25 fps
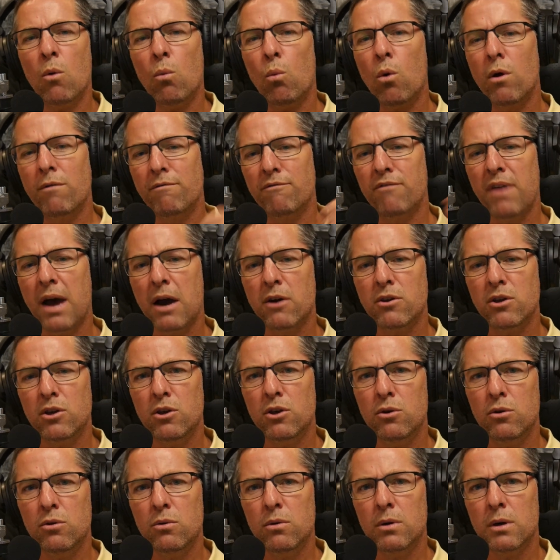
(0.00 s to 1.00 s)
What
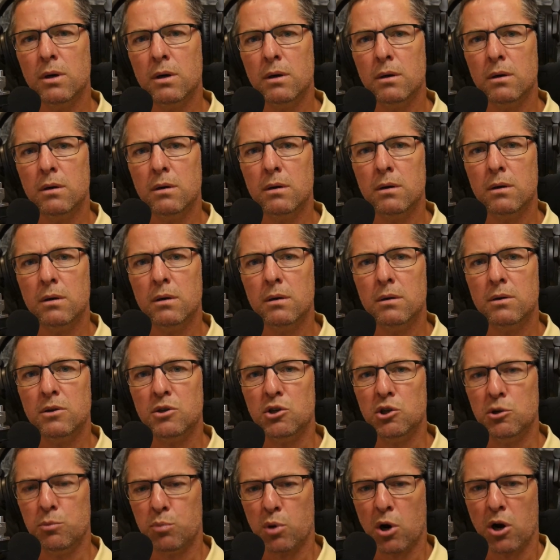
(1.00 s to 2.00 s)
value
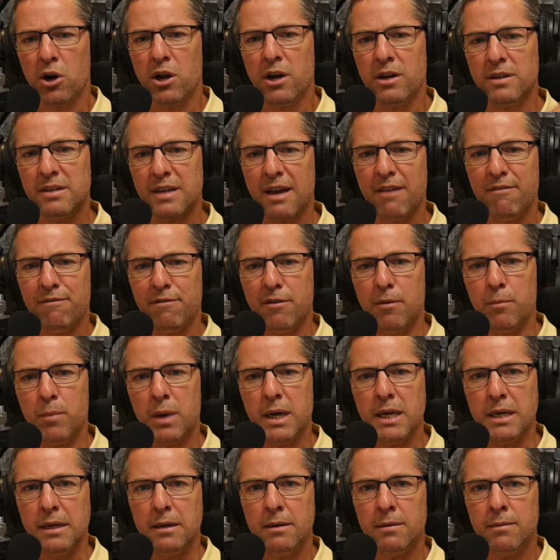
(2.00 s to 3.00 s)
do pronouns have for
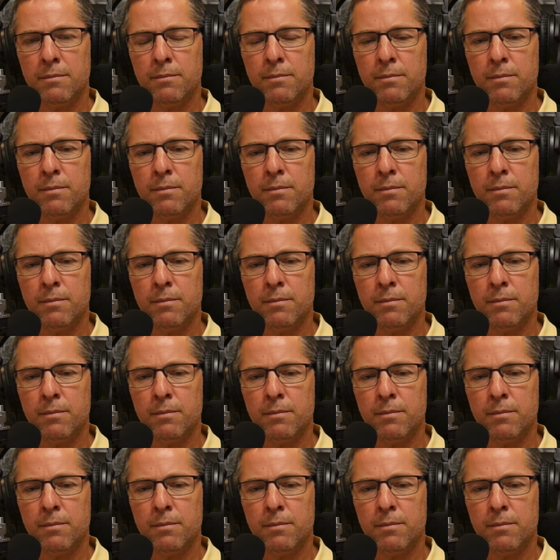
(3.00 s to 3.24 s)
me?